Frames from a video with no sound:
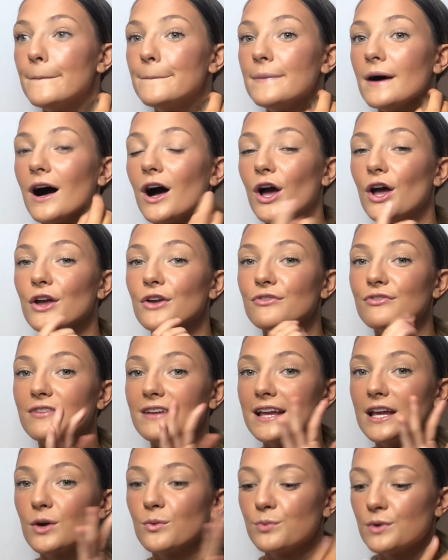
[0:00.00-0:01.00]
But
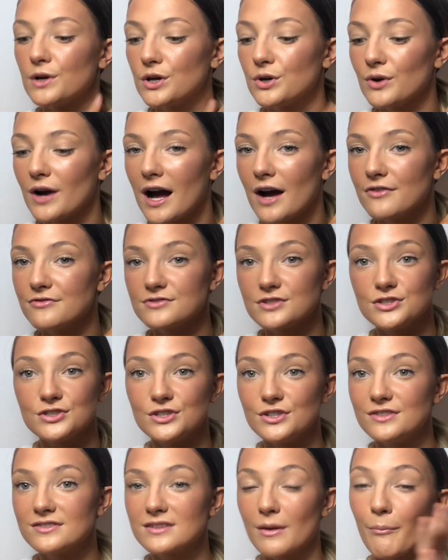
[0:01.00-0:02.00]
hopefully we'll have to
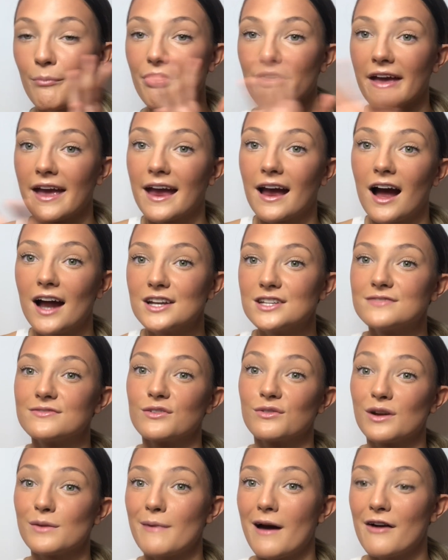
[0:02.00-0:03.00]
do something. I just feel
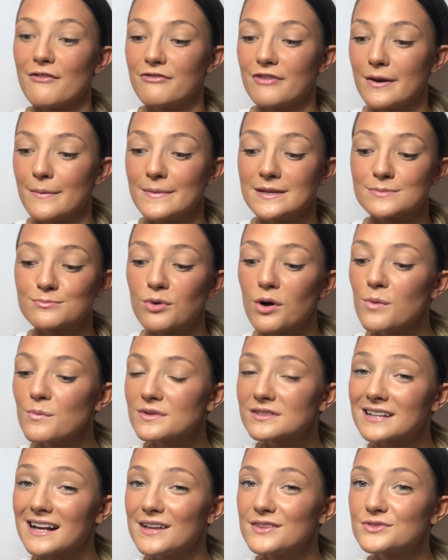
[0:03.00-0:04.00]
really bad for him. His prom
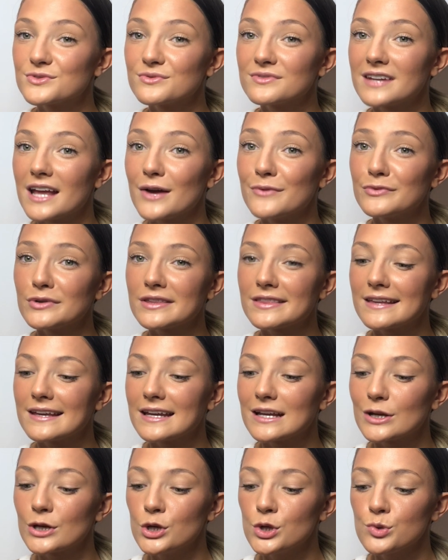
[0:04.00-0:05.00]
was cancelled and
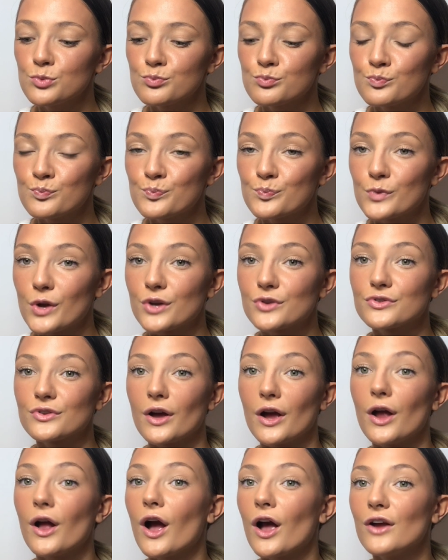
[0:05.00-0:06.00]
everything. So
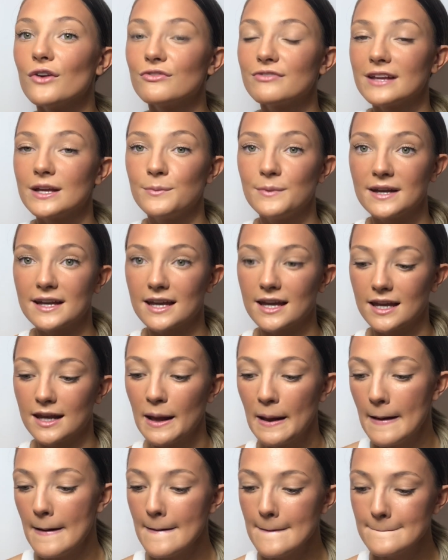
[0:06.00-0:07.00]
hopefully we can
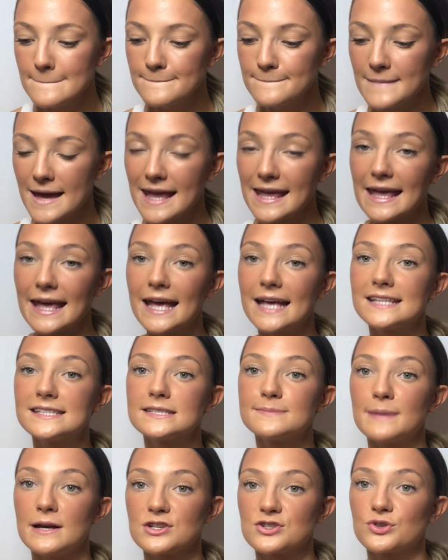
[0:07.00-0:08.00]
make it
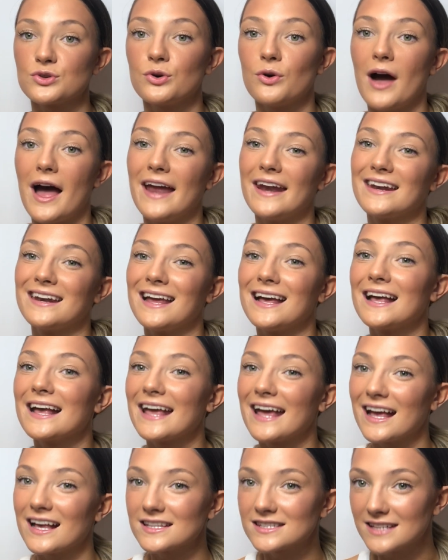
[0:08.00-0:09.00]
special and
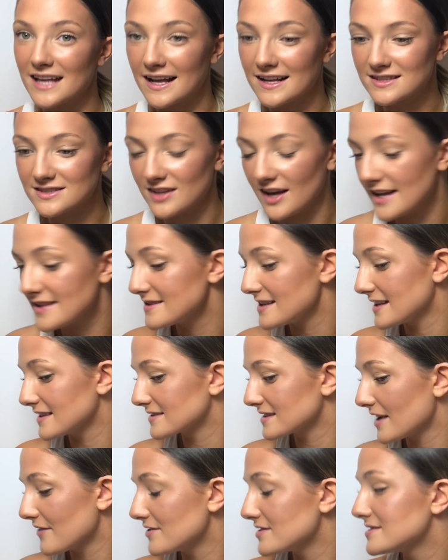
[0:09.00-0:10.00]
exciting
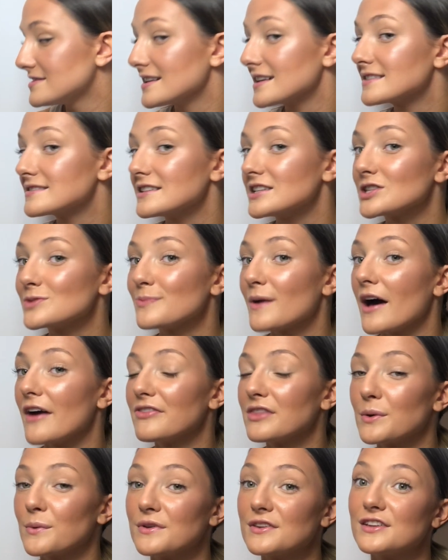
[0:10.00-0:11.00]
to have his 16th
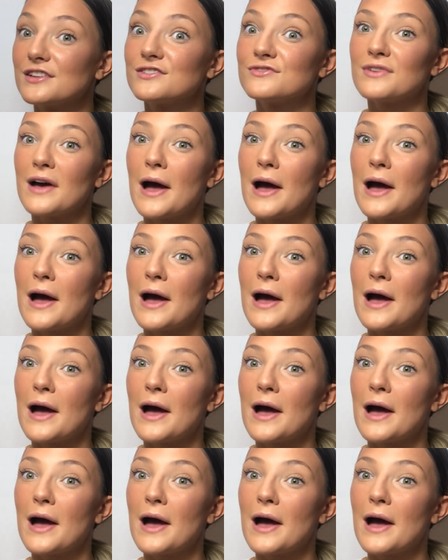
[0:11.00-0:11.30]
birthday with his